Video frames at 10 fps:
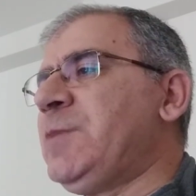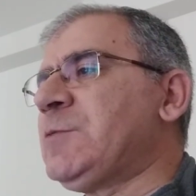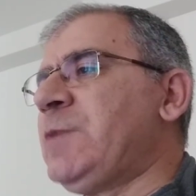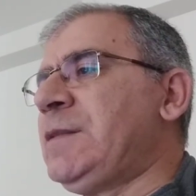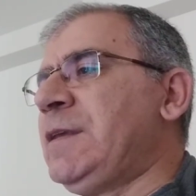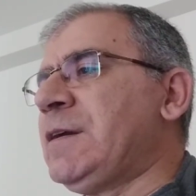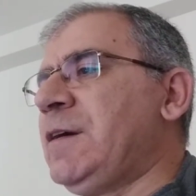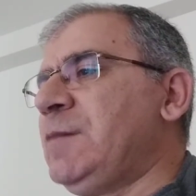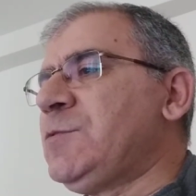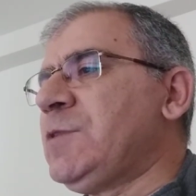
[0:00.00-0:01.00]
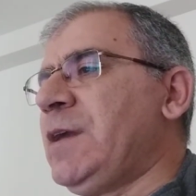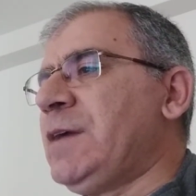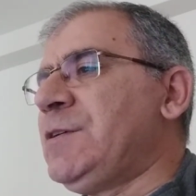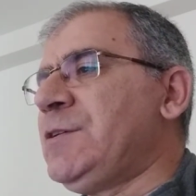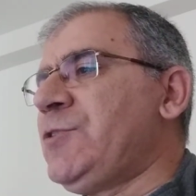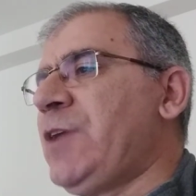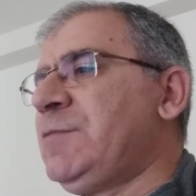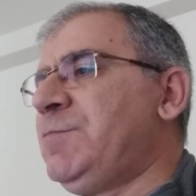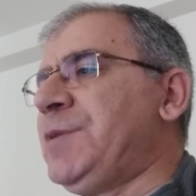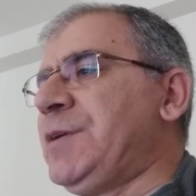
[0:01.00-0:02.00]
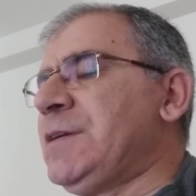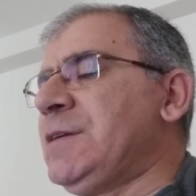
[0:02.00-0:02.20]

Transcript: but when they come together, red brick,